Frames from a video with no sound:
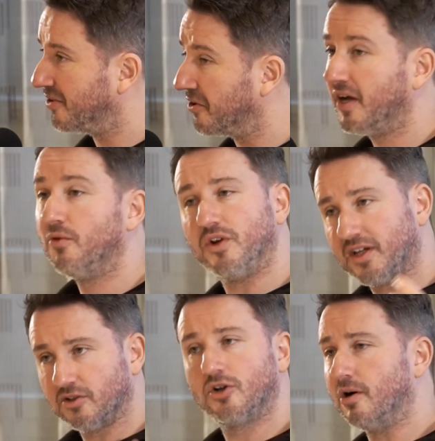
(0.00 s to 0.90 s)
Okay, we
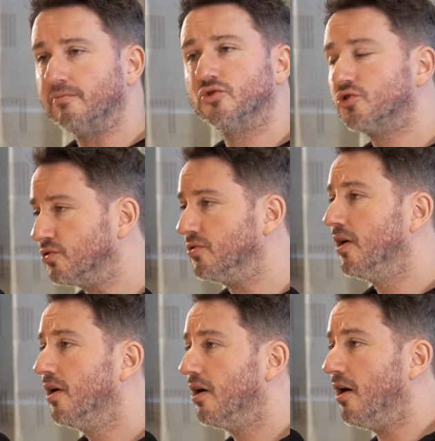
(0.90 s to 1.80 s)
can come to
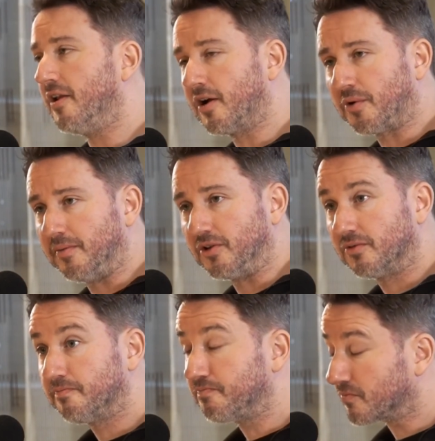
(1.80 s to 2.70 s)
an
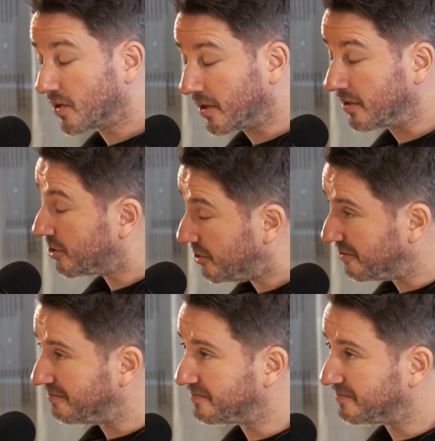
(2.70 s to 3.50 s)
agreement. Okay, good.